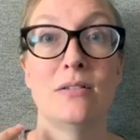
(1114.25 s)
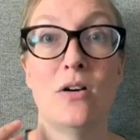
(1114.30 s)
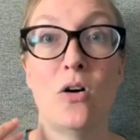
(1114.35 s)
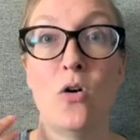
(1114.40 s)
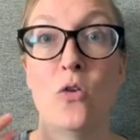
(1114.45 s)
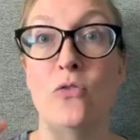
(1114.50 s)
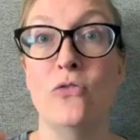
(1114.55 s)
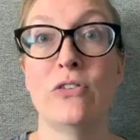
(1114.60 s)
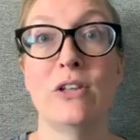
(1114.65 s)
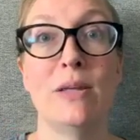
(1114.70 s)

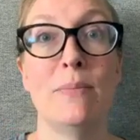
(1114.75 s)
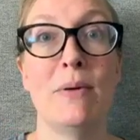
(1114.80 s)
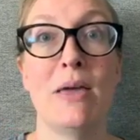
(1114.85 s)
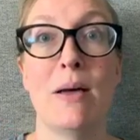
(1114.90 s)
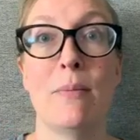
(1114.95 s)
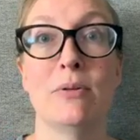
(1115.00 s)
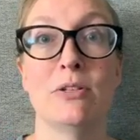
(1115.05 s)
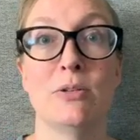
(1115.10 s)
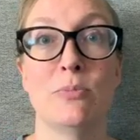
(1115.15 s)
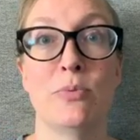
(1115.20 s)
hopefully be
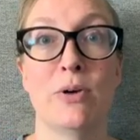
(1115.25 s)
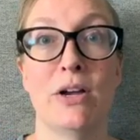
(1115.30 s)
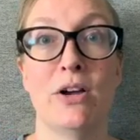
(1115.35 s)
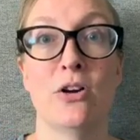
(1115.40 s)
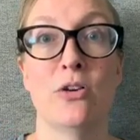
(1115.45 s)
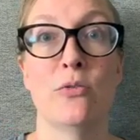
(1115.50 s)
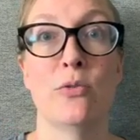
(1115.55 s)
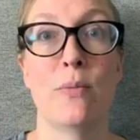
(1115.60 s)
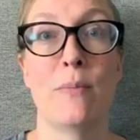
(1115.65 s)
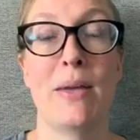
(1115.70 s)
able to bring
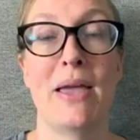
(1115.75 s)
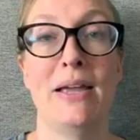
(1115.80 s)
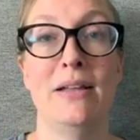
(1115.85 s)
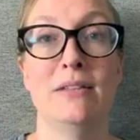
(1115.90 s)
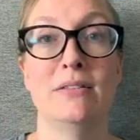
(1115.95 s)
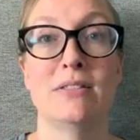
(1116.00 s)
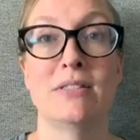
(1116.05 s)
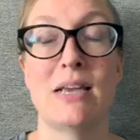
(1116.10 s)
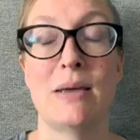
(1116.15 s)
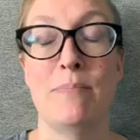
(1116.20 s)
her
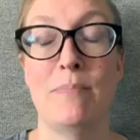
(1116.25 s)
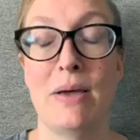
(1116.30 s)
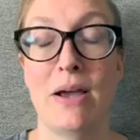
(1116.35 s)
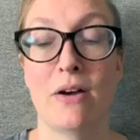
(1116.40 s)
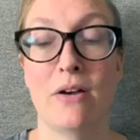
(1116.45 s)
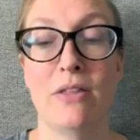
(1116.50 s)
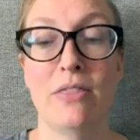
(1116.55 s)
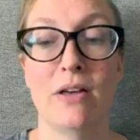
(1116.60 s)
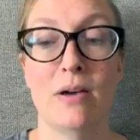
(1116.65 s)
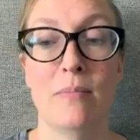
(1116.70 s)
remains and
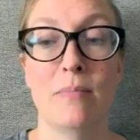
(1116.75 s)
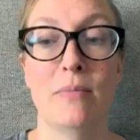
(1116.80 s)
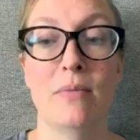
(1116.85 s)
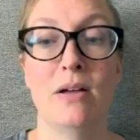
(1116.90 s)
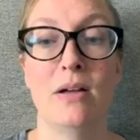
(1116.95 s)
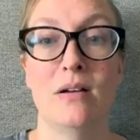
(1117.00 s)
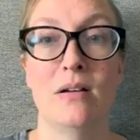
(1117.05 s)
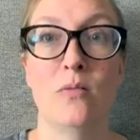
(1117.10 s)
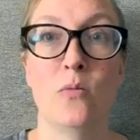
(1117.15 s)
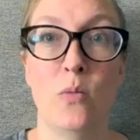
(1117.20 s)
bury them
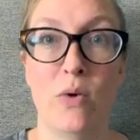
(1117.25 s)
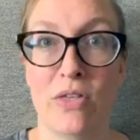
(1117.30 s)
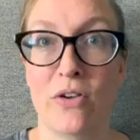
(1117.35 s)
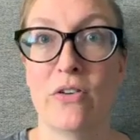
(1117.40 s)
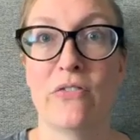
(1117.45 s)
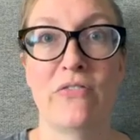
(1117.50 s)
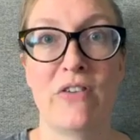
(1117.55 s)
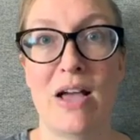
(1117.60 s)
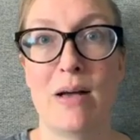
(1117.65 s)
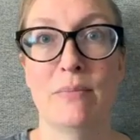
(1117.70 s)
with her
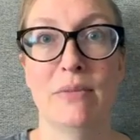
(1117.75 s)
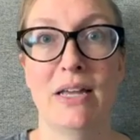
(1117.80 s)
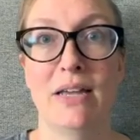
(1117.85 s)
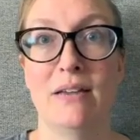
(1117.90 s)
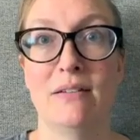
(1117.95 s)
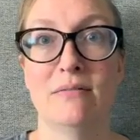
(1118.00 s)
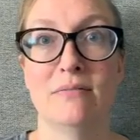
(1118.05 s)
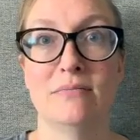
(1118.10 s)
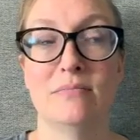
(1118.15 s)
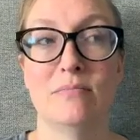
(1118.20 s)
family,